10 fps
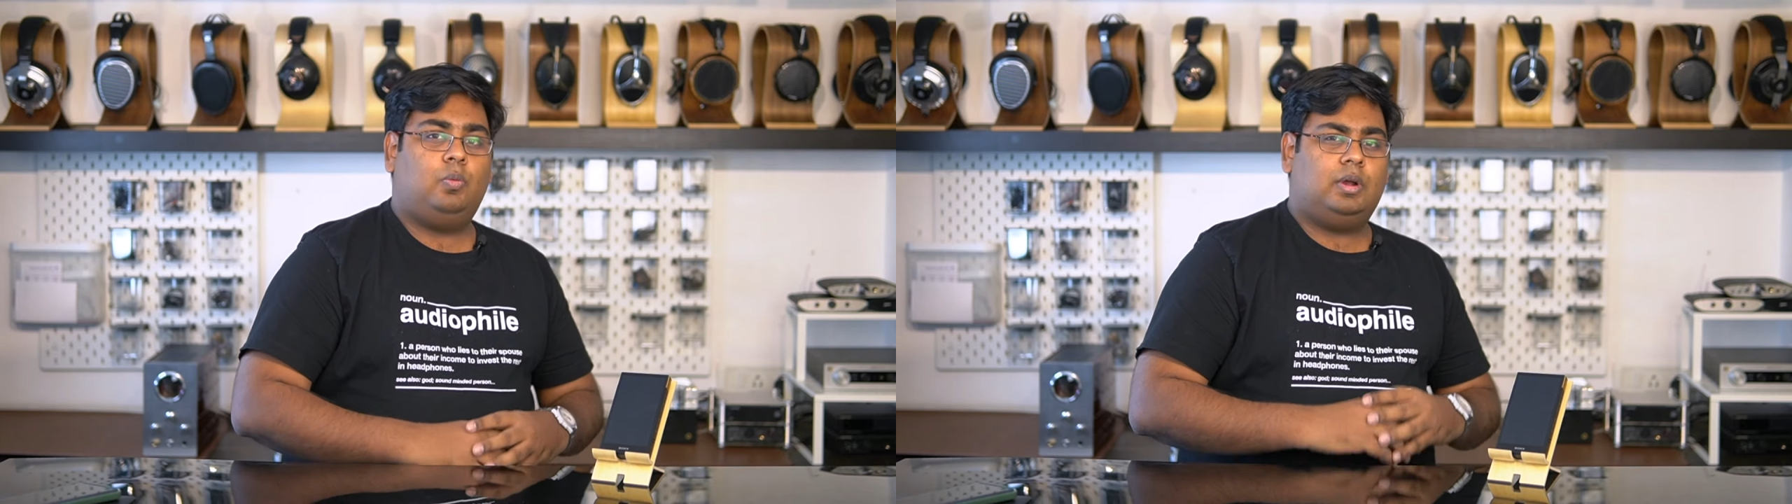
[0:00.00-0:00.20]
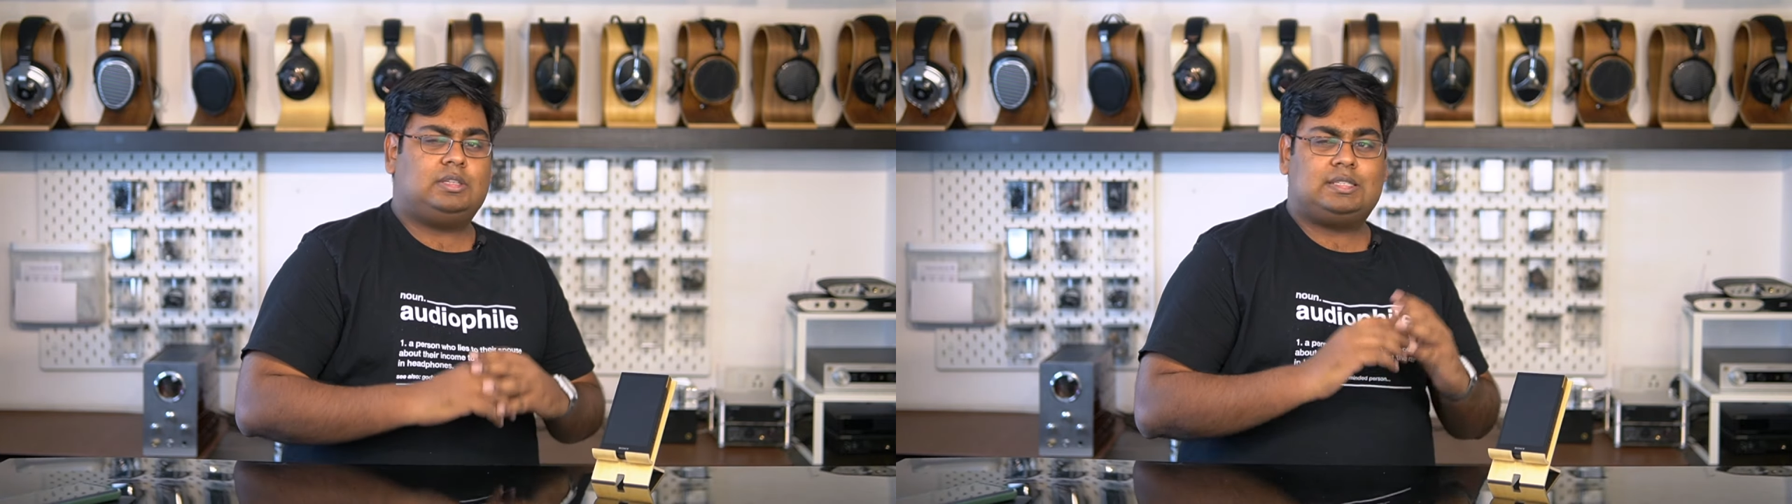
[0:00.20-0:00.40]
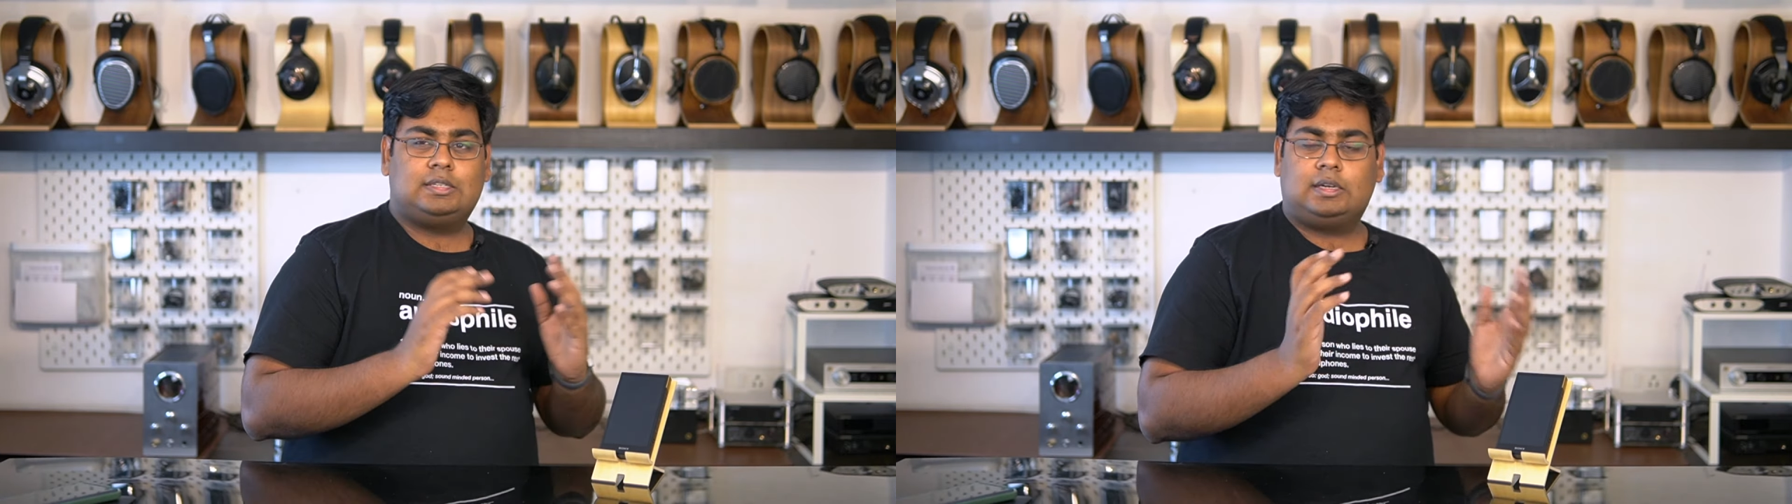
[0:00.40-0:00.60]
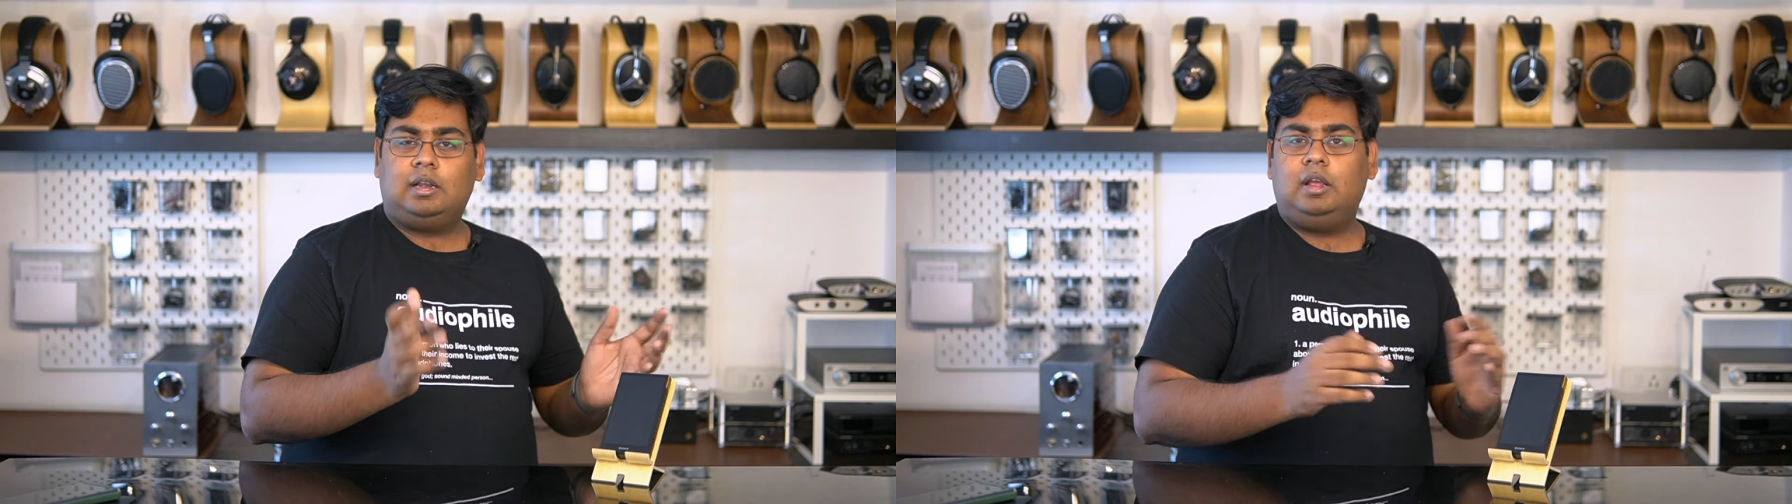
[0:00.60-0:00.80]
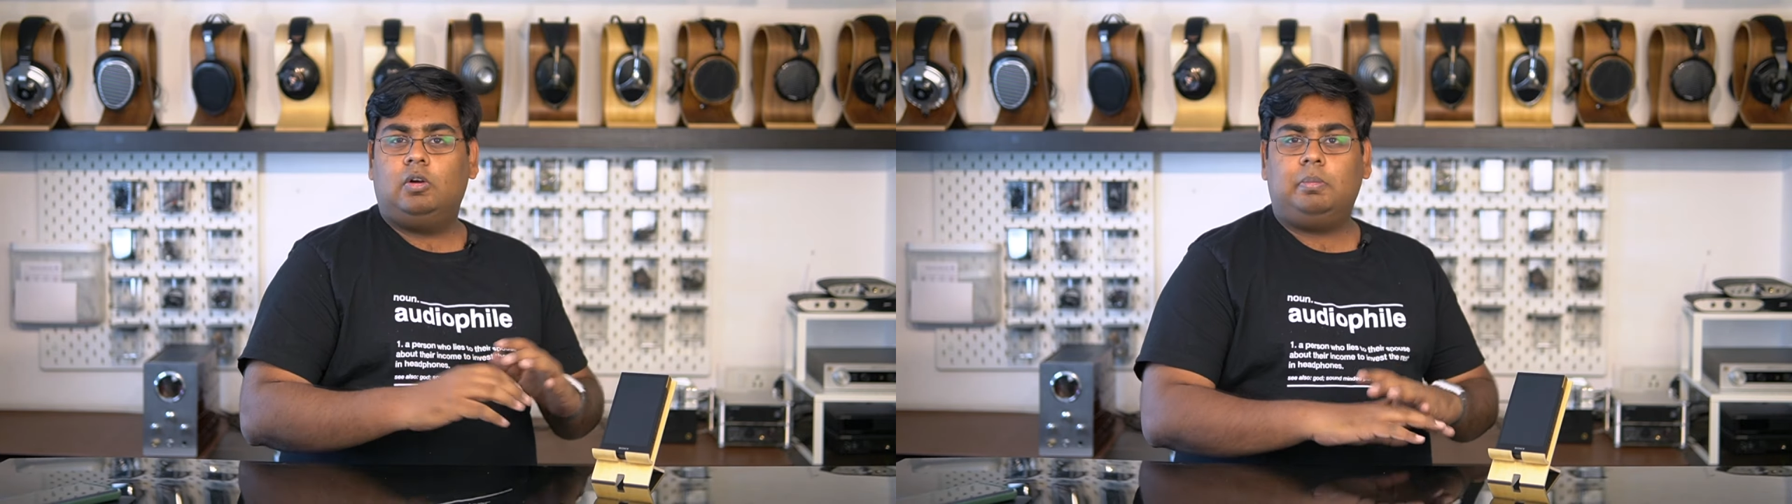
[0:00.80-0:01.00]
we're
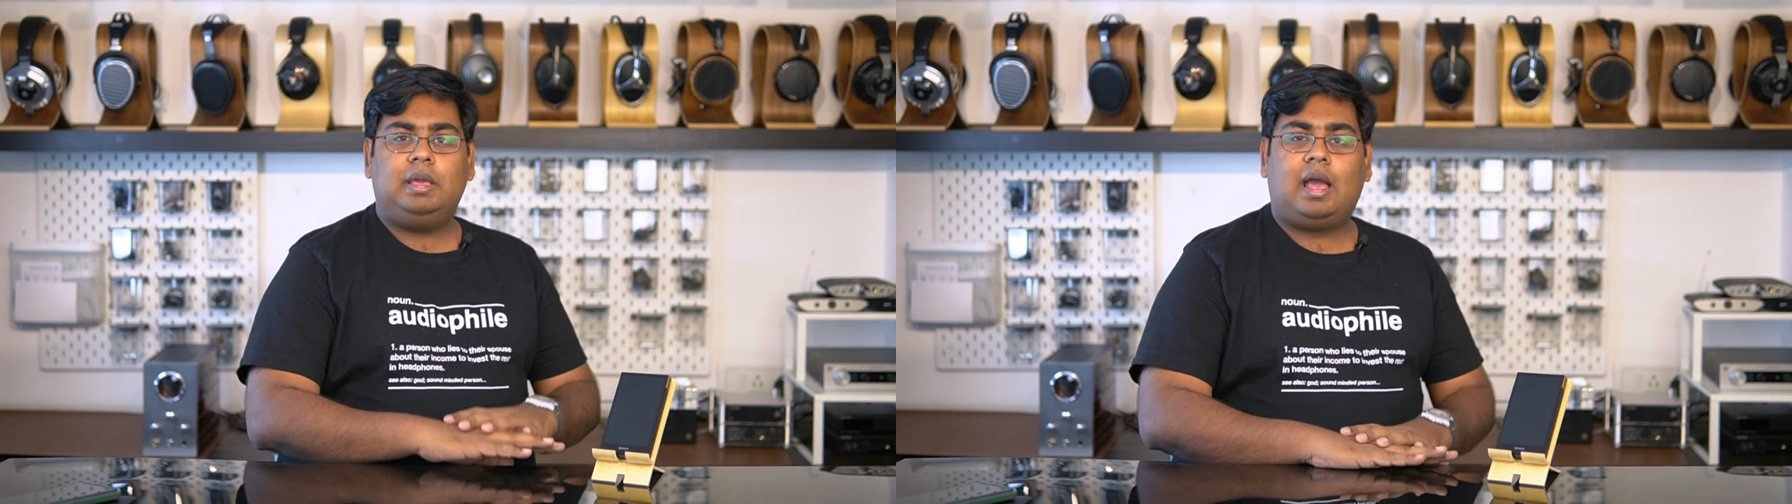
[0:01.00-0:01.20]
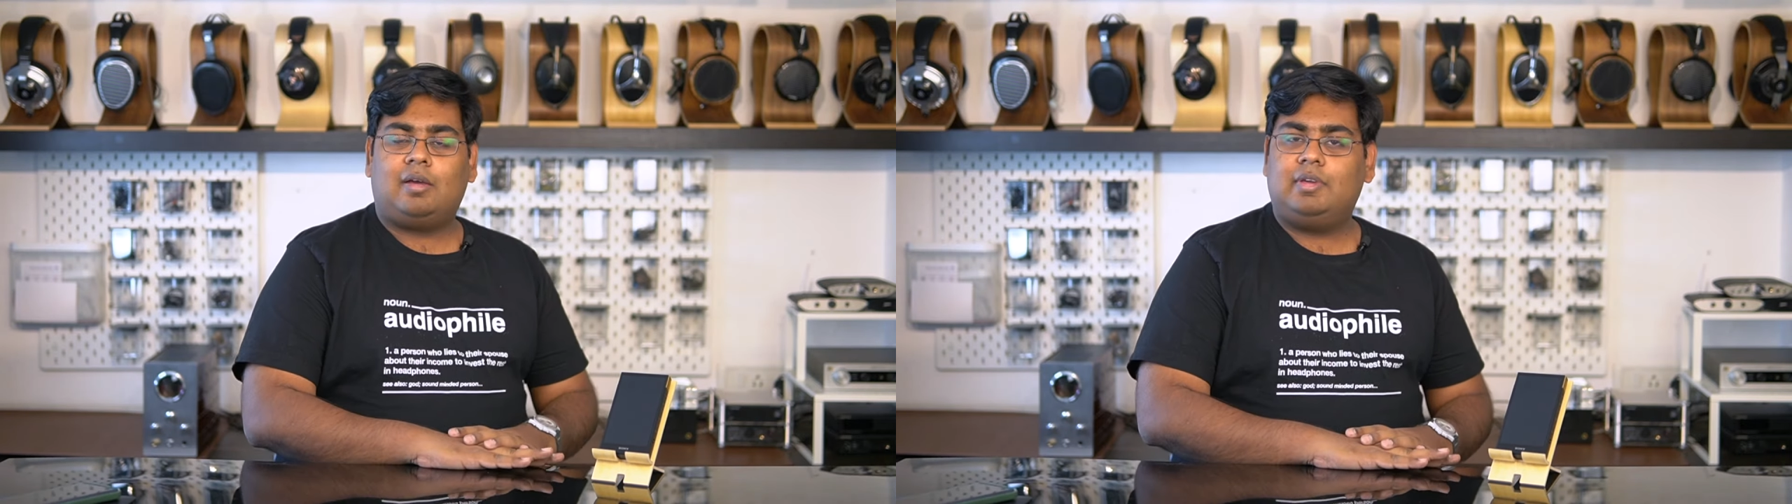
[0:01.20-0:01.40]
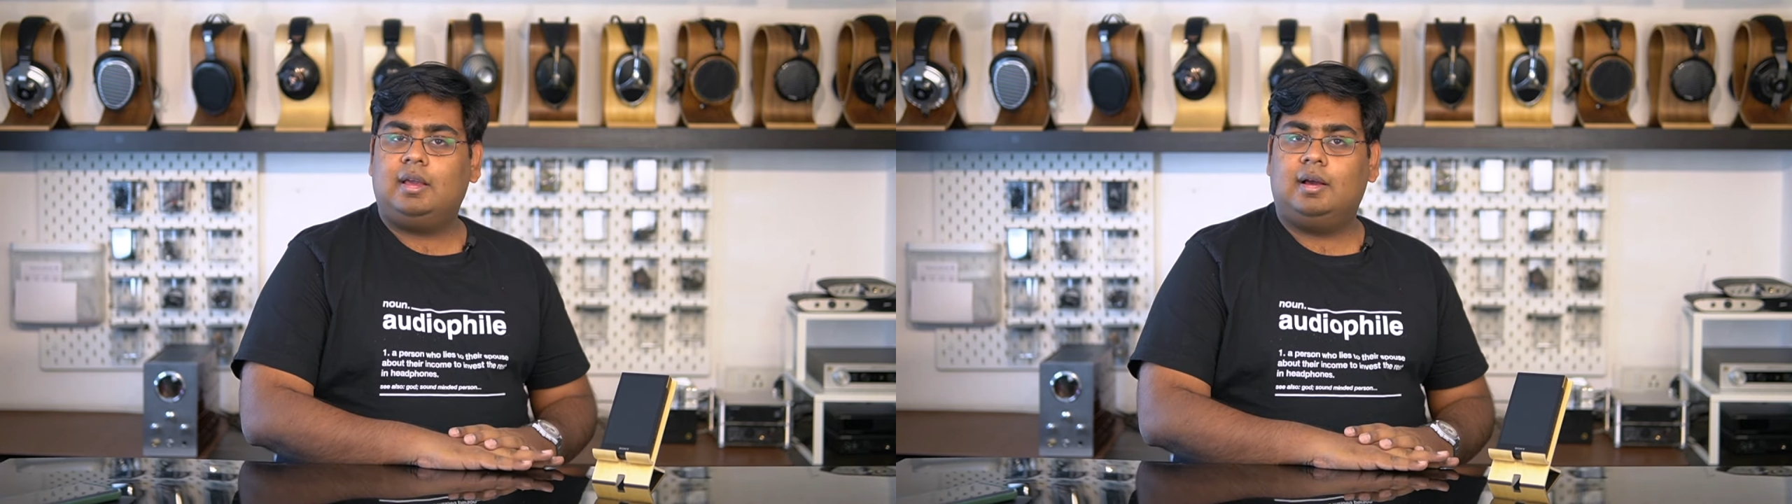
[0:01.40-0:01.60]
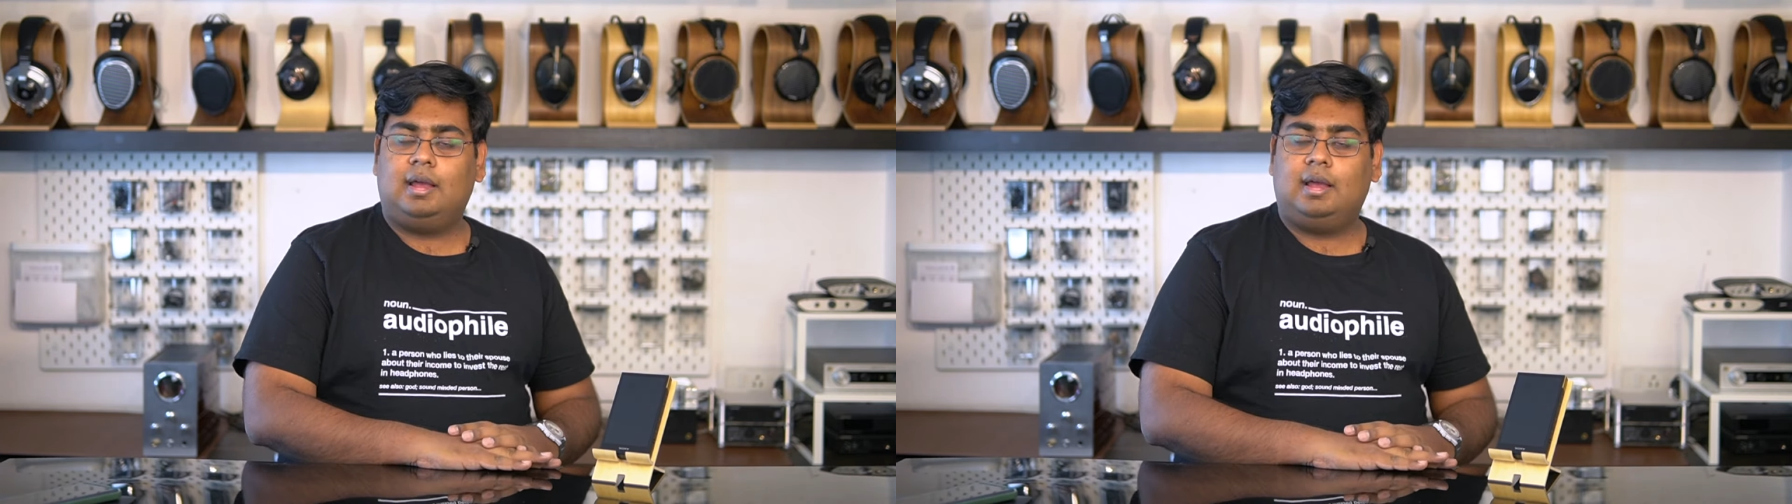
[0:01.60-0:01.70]
certainly going to be having